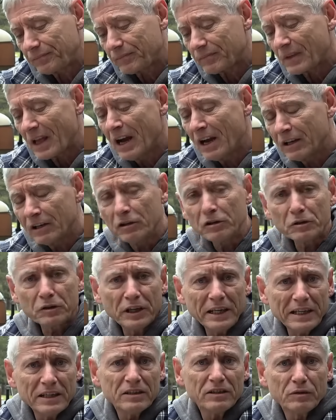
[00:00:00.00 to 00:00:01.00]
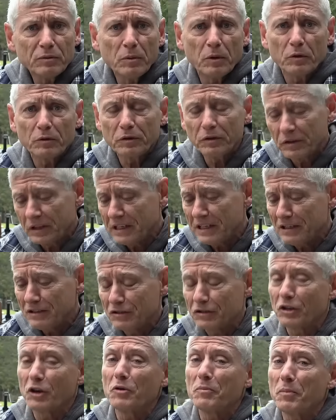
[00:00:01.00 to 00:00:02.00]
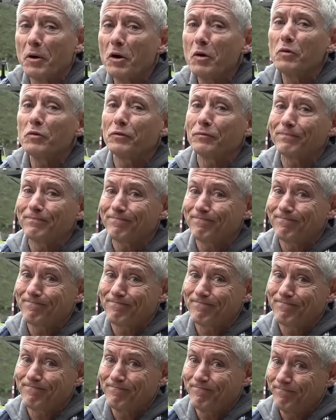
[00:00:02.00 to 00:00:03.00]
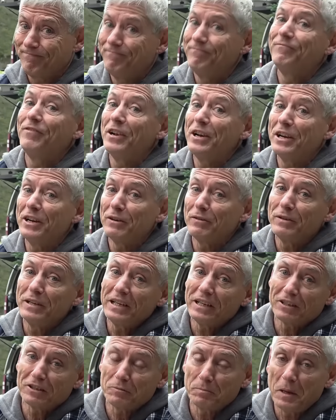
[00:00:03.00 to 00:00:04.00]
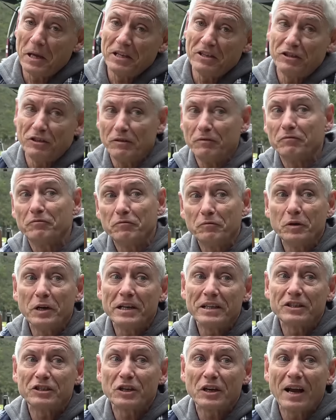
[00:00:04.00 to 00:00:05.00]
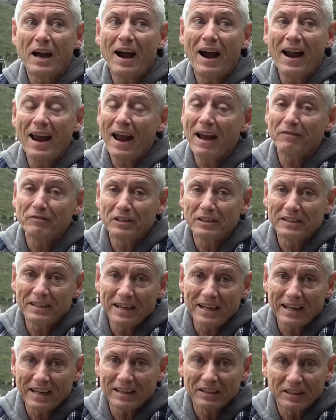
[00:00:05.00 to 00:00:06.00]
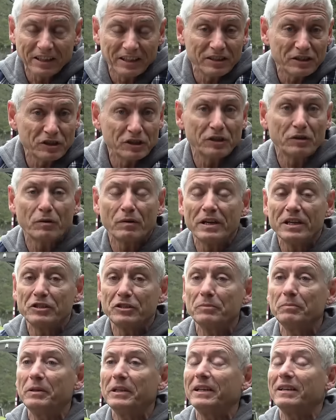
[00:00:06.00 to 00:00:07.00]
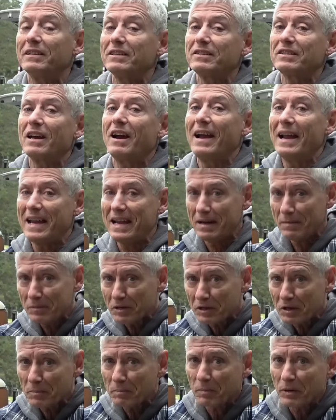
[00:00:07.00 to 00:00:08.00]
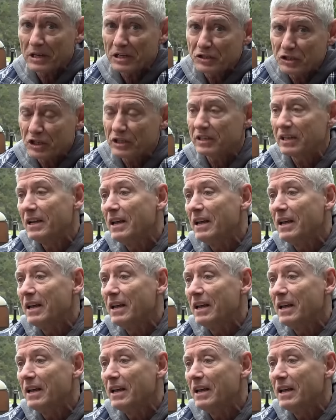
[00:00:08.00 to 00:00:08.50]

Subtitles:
I looked into both of these. They're both very expensive, which I have to take in consideration because I am on a budget.